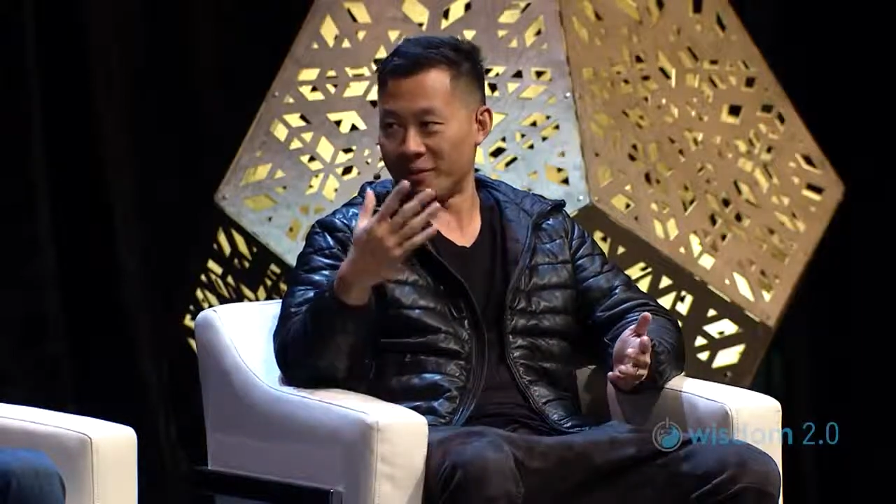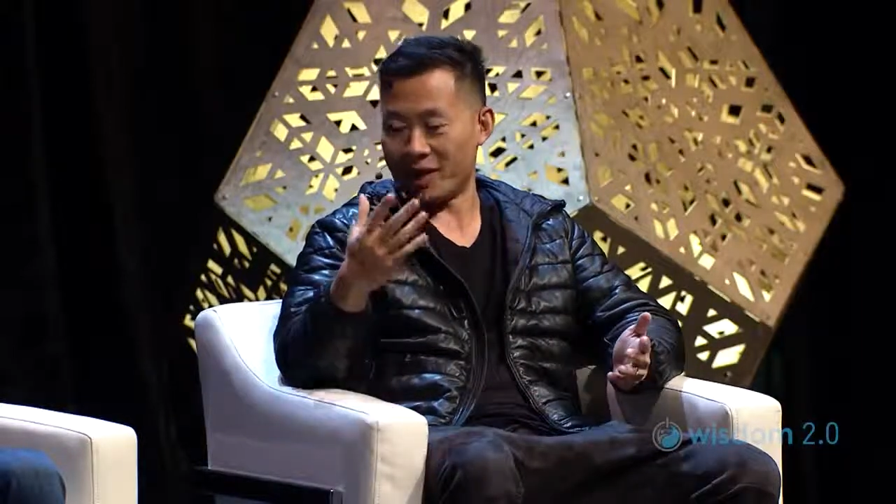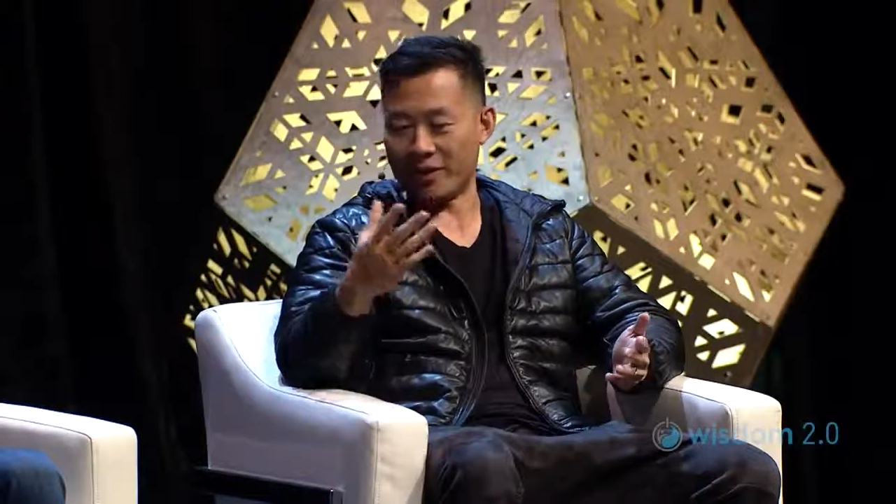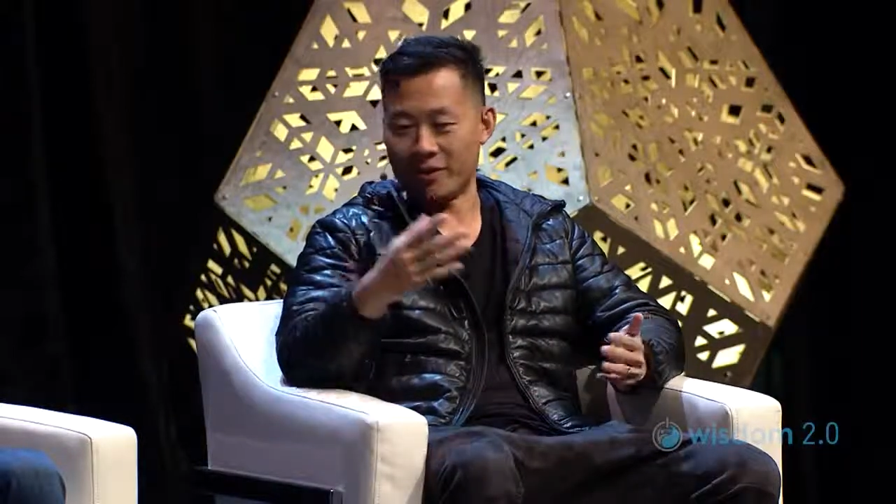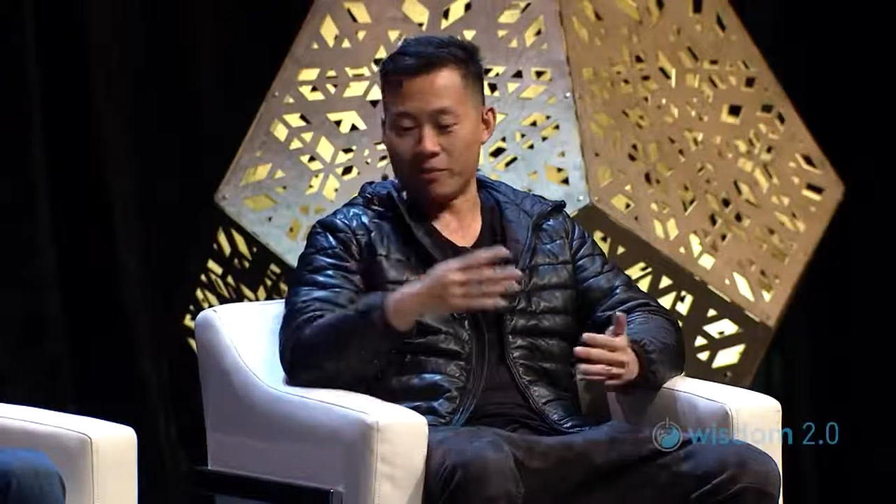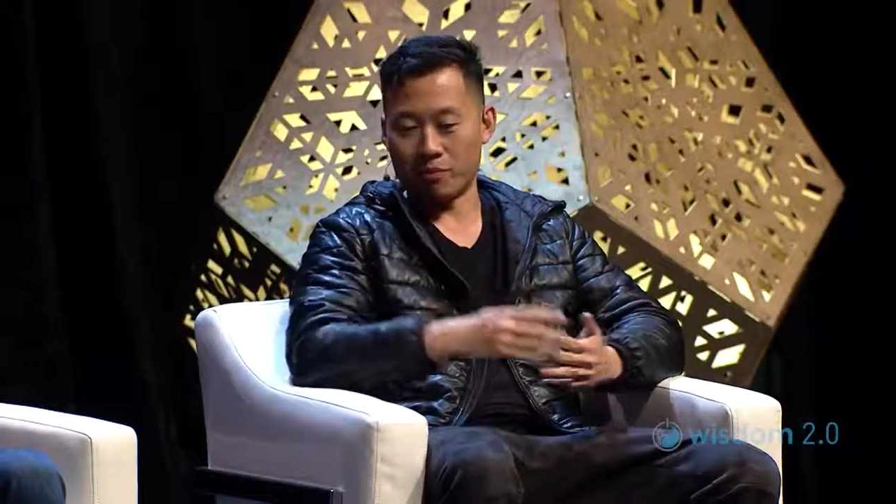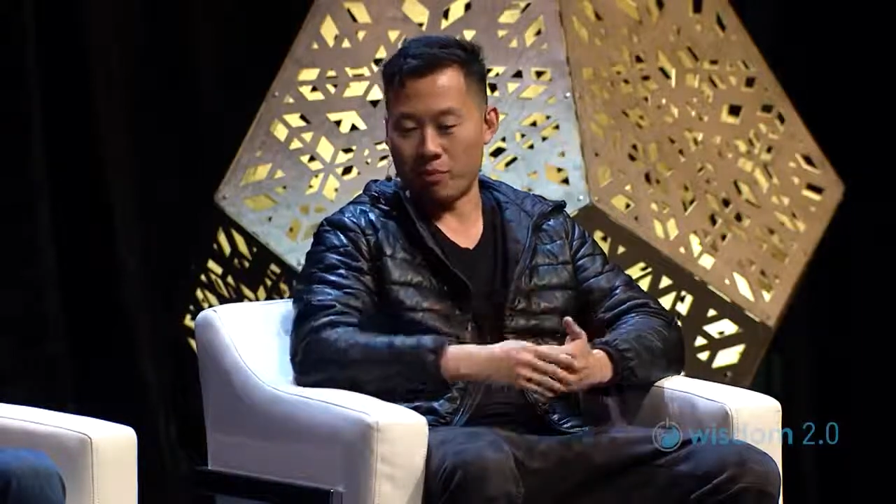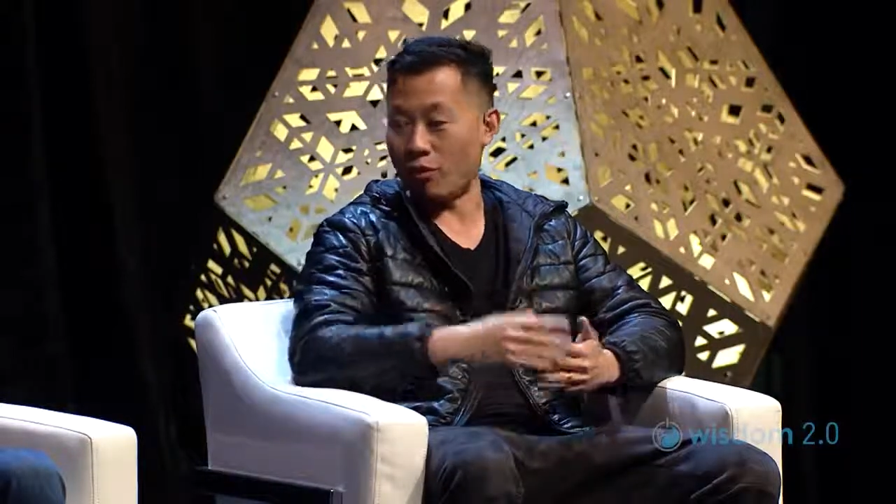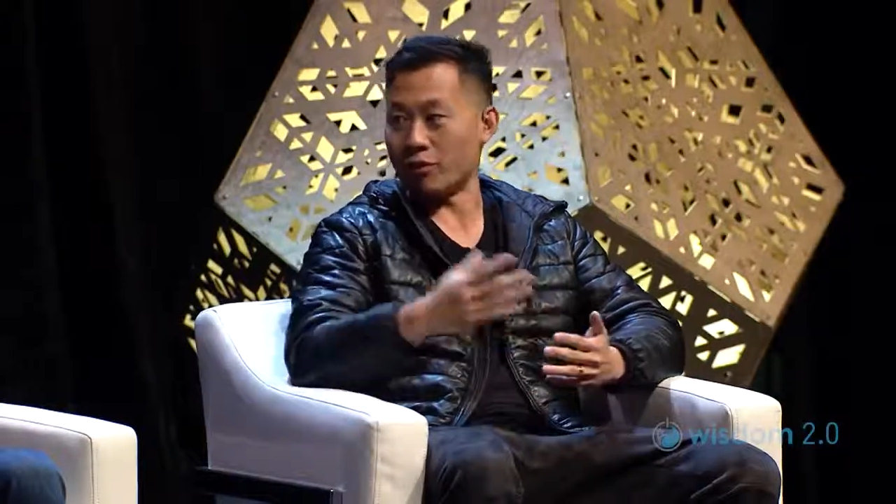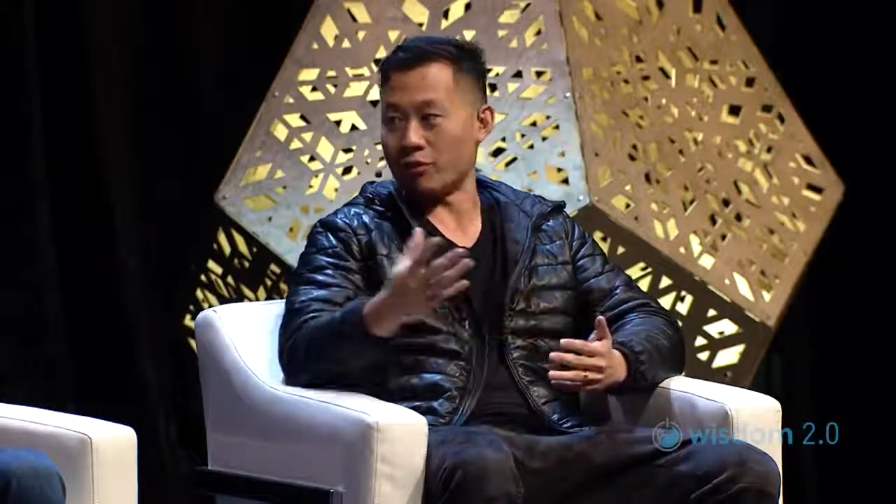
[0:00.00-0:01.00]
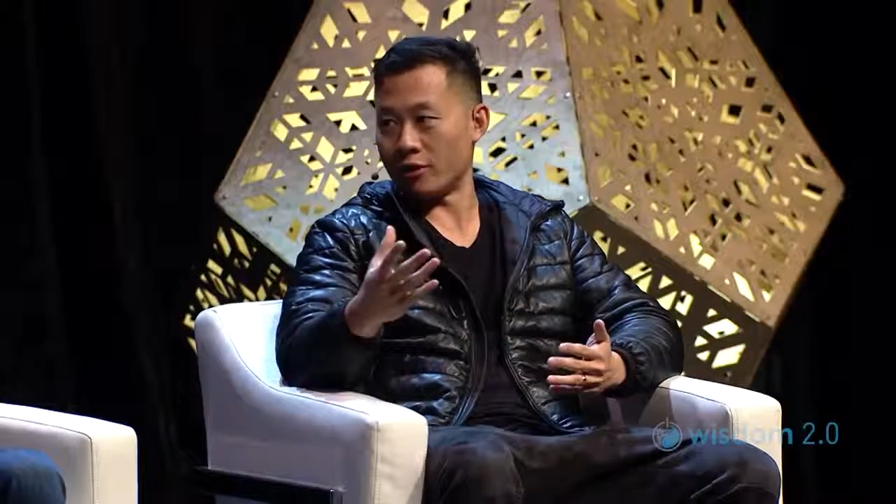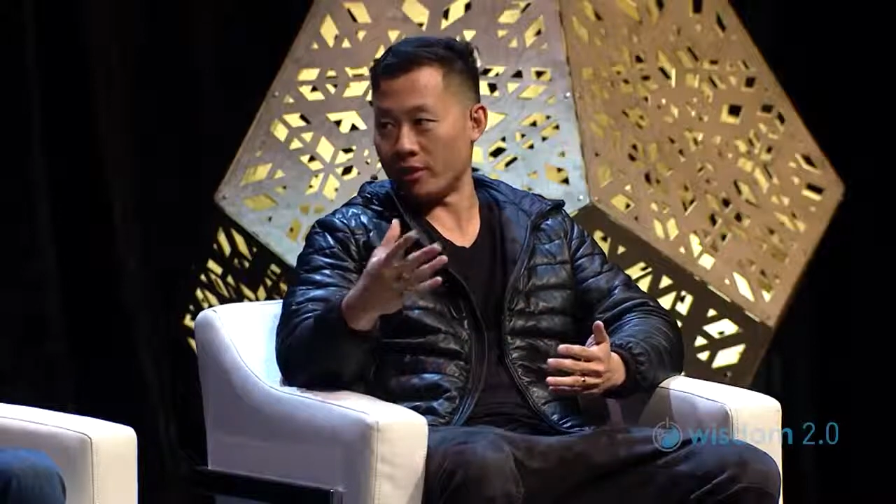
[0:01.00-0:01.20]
My brother